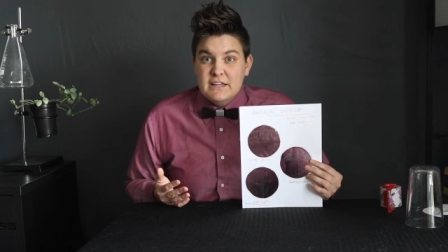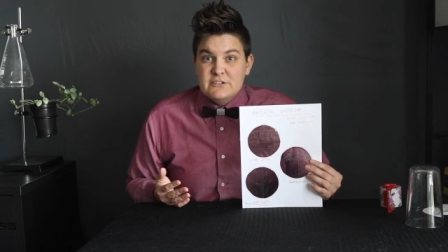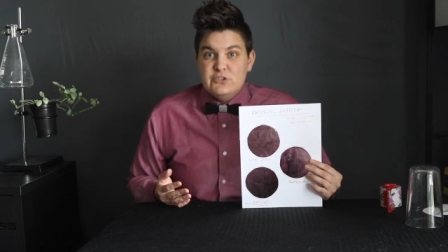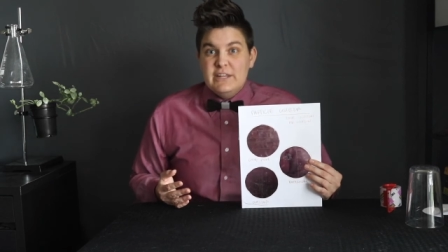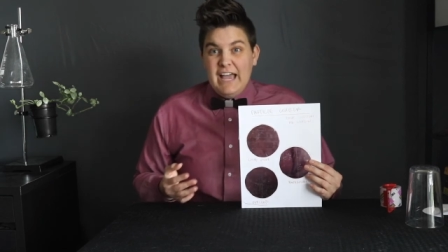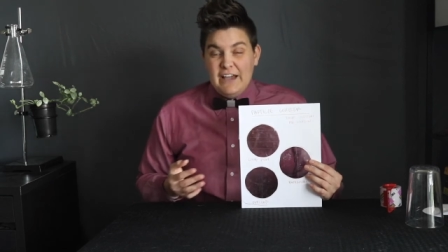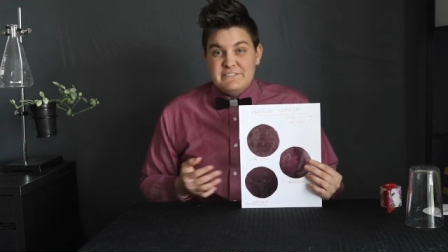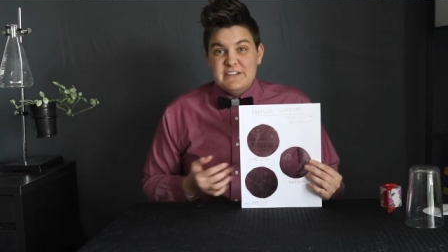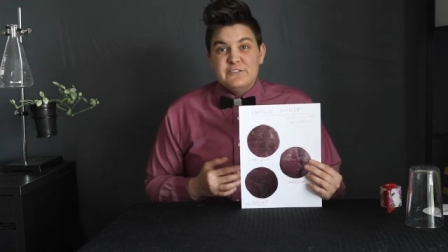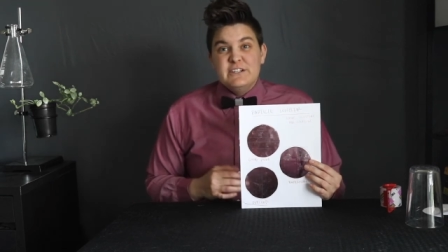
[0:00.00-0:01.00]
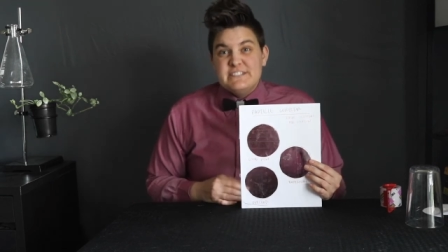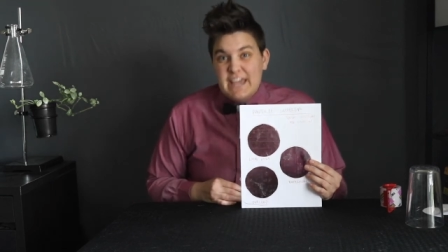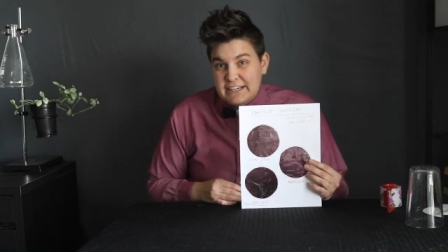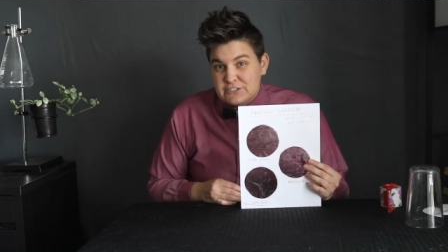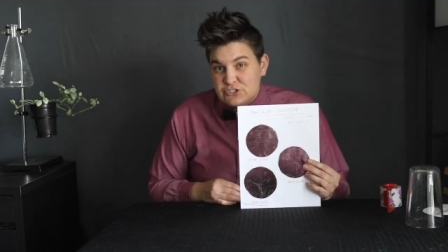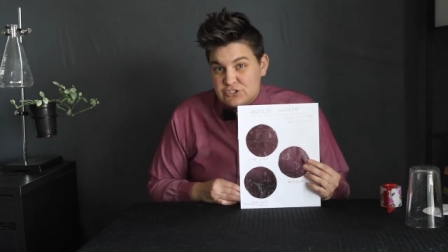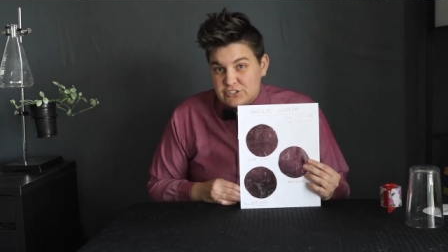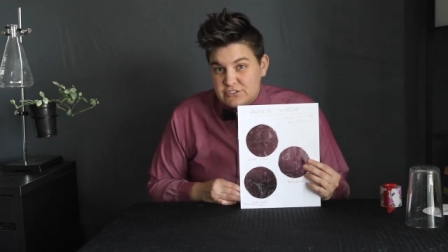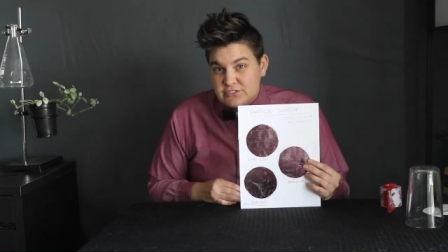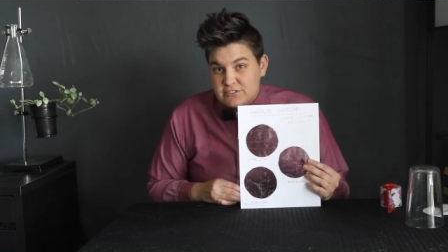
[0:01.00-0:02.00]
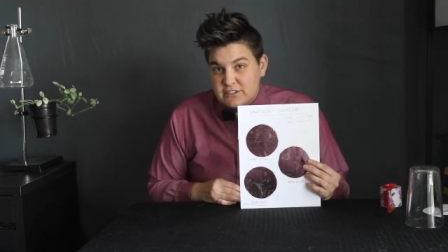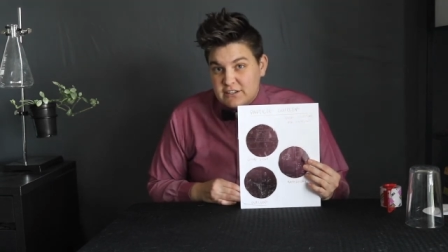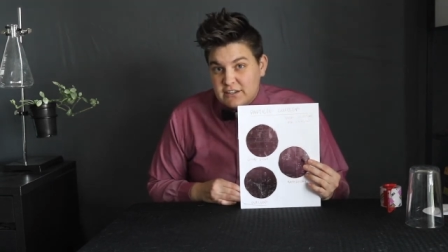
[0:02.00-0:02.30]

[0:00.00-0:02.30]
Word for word: Do they have different textures?